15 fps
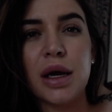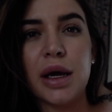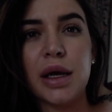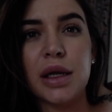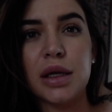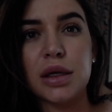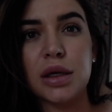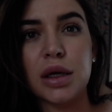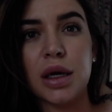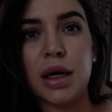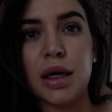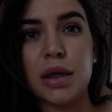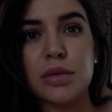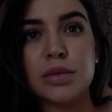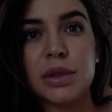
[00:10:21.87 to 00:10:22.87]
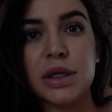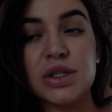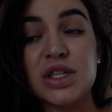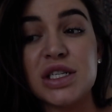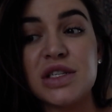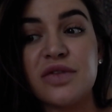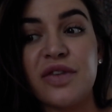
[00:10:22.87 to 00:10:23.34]
And they'll
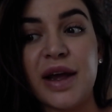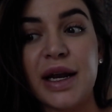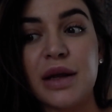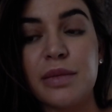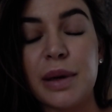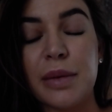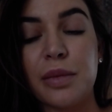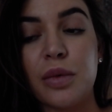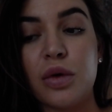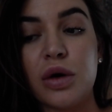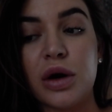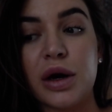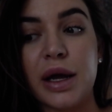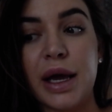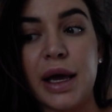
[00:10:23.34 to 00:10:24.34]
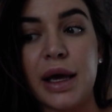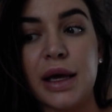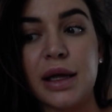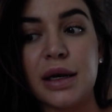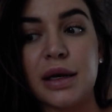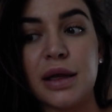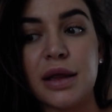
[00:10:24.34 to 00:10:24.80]
just fade a bit more
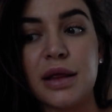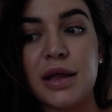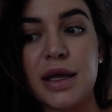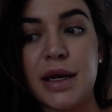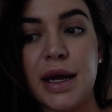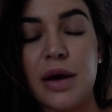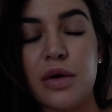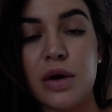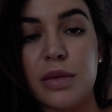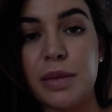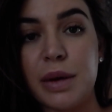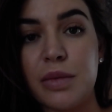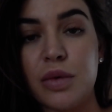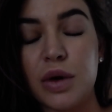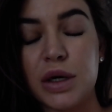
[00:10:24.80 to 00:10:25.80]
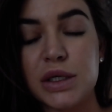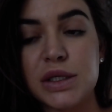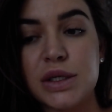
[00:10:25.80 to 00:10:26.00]
and thin out a bit more.